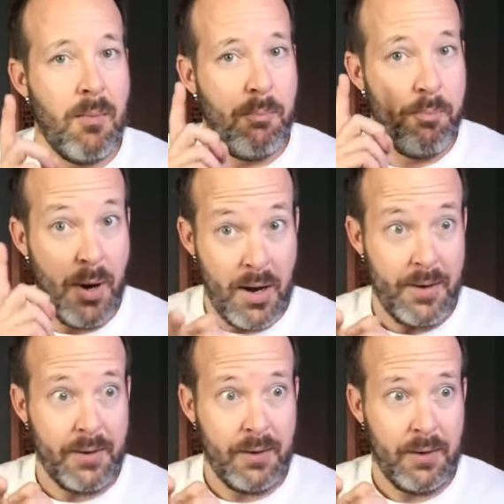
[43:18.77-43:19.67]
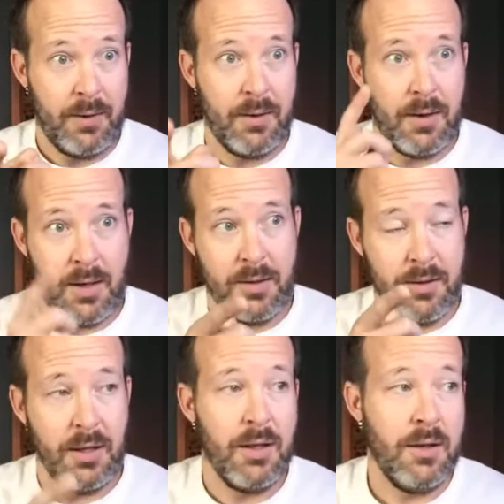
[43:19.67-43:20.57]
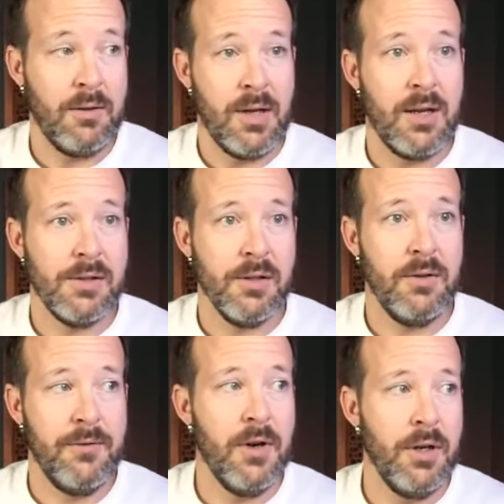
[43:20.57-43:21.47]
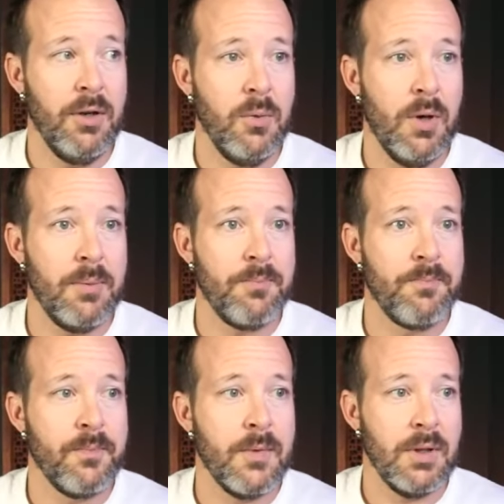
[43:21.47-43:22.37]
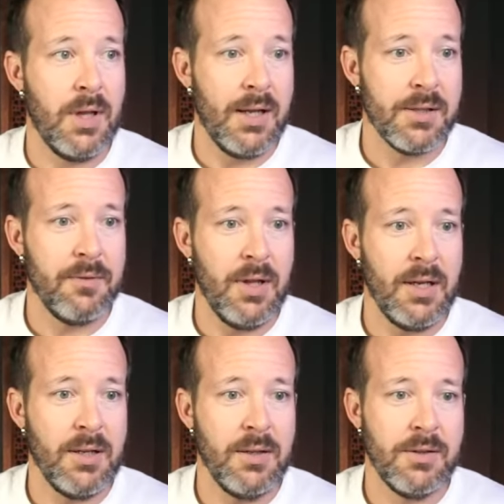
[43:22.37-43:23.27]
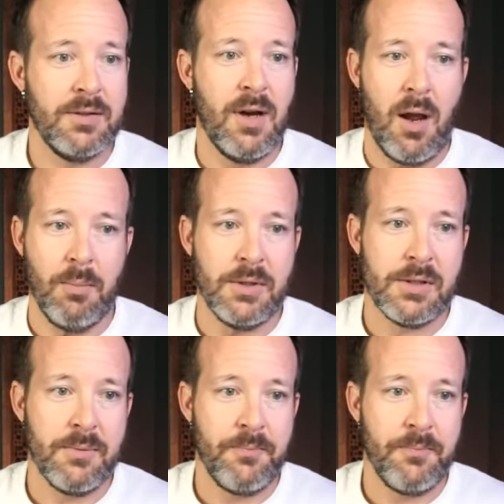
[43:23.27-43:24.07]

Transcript: but I think that is a very good one. Lots of light is timeless.